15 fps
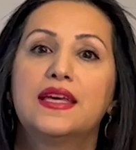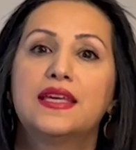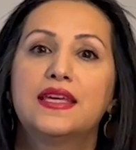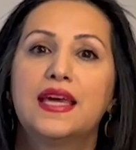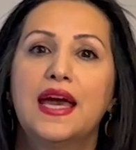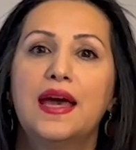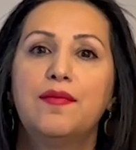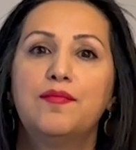
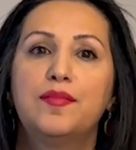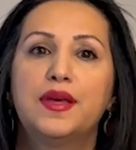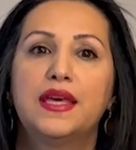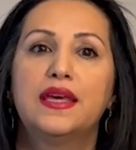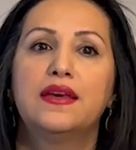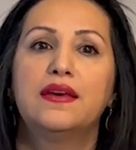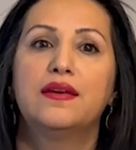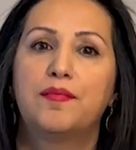can
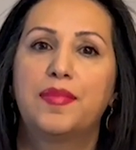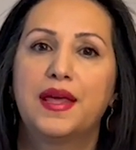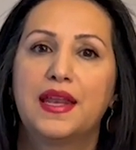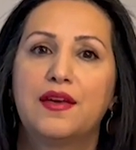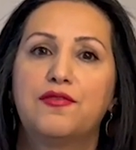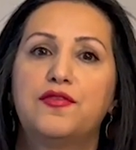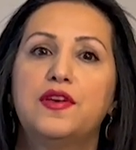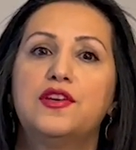be
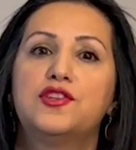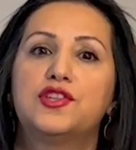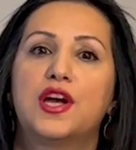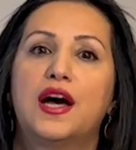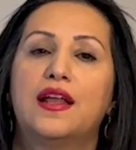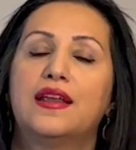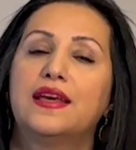beneficial